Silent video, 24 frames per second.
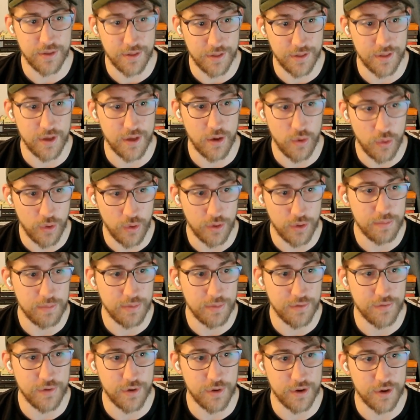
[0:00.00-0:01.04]
the hood
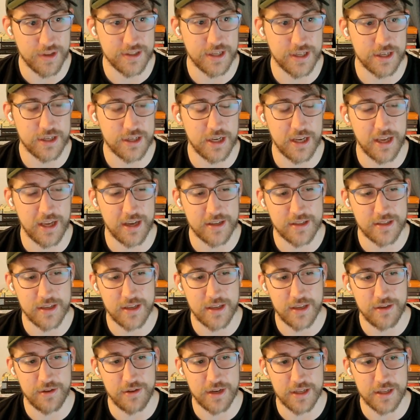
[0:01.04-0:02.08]
before it's actually
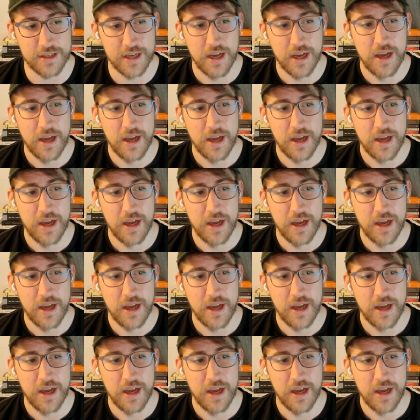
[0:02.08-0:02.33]
executed.